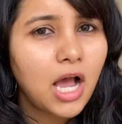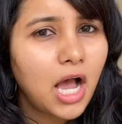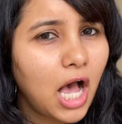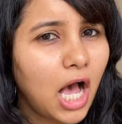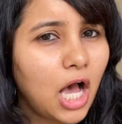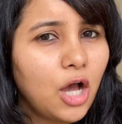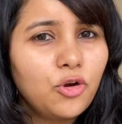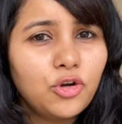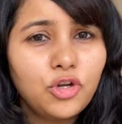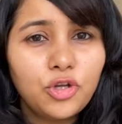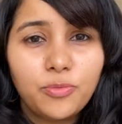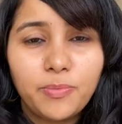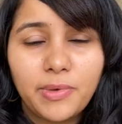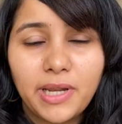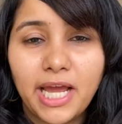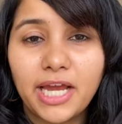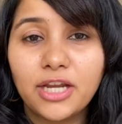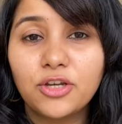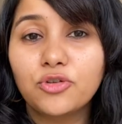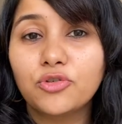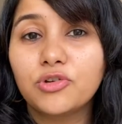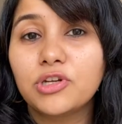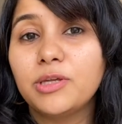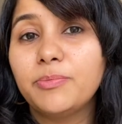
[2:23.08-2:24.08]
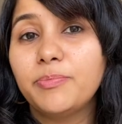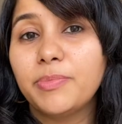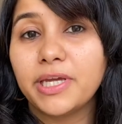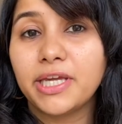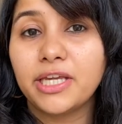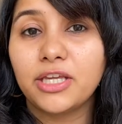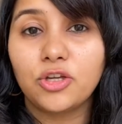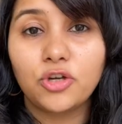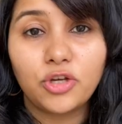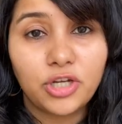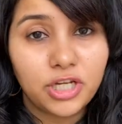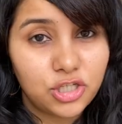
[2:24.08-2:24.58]
How do you plan to
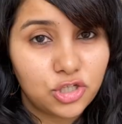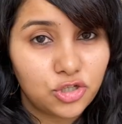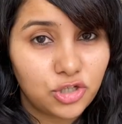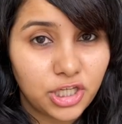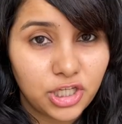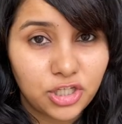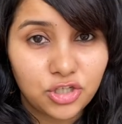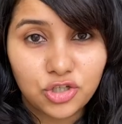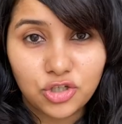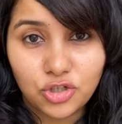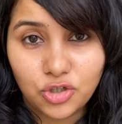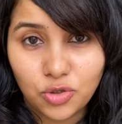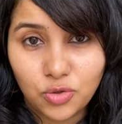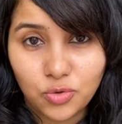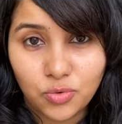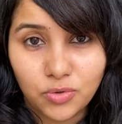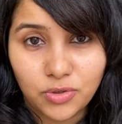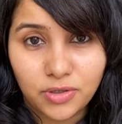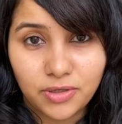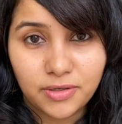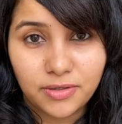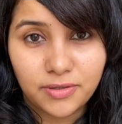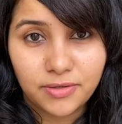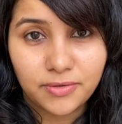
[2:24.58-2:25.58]
repay your education loan?